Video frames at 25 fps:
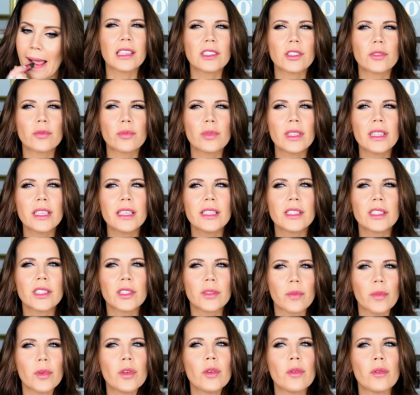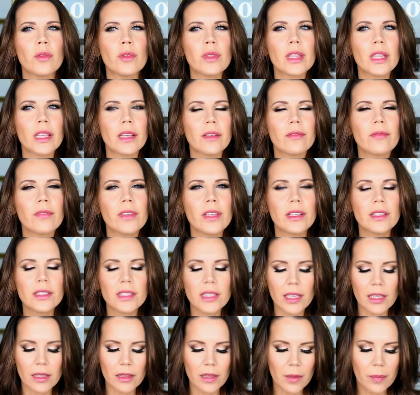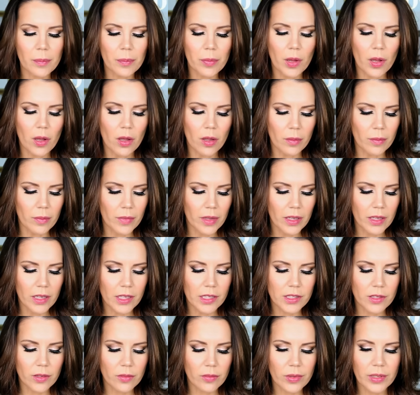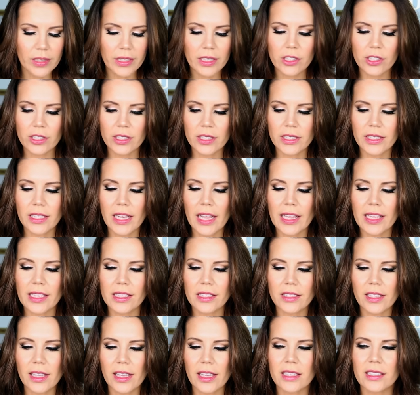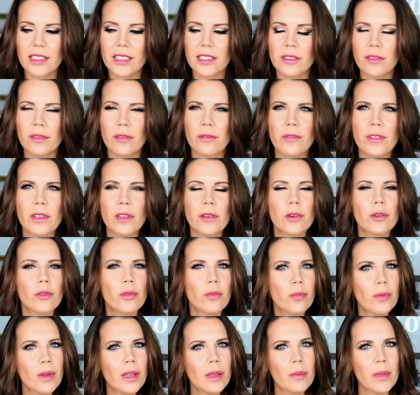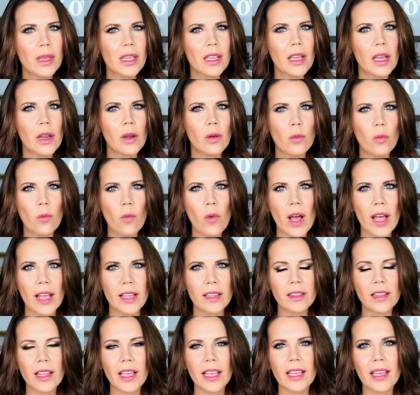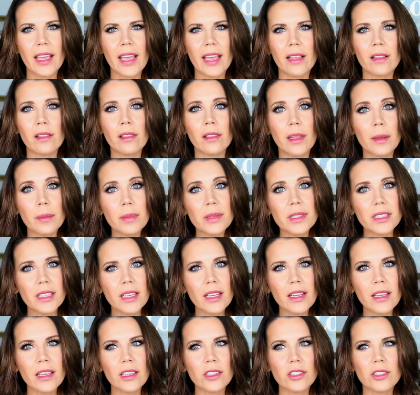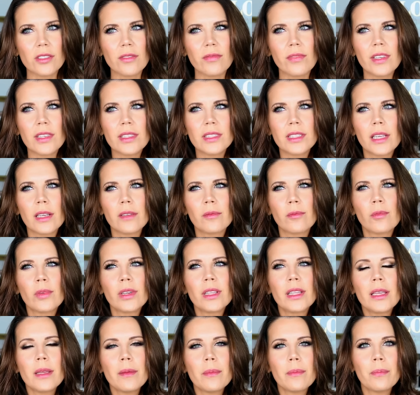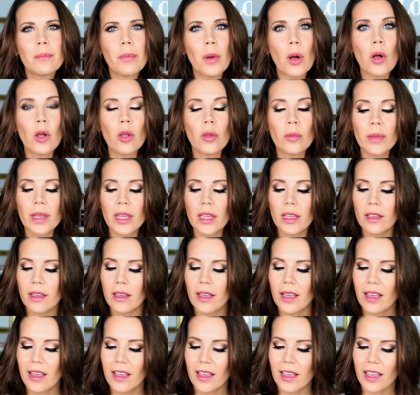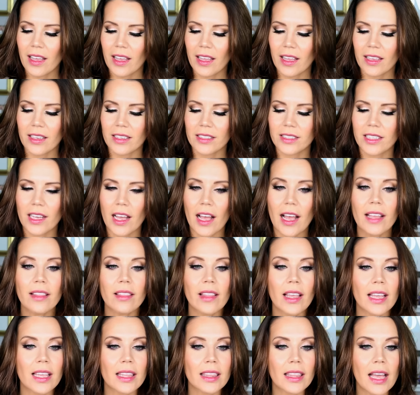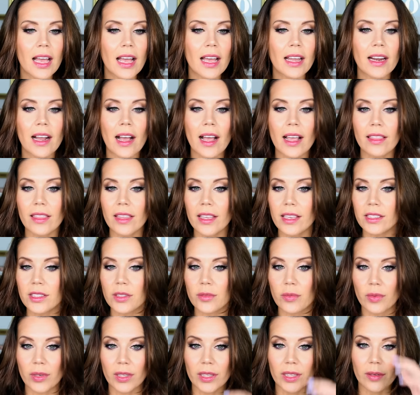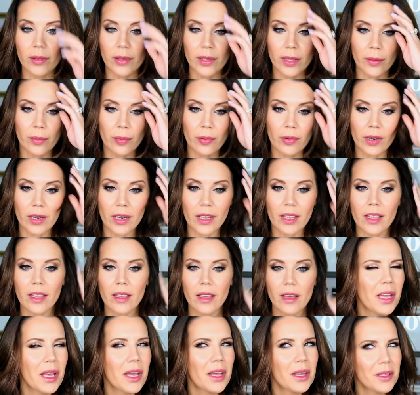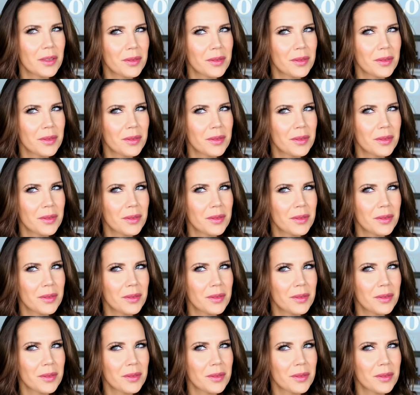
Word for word: It's really smooth. It feels like lip balm. It's a really just nice, like it doesn't feel creamy and wet like a lipstick. It just feels like really balmy. And I like that. I think it's really, really pretty.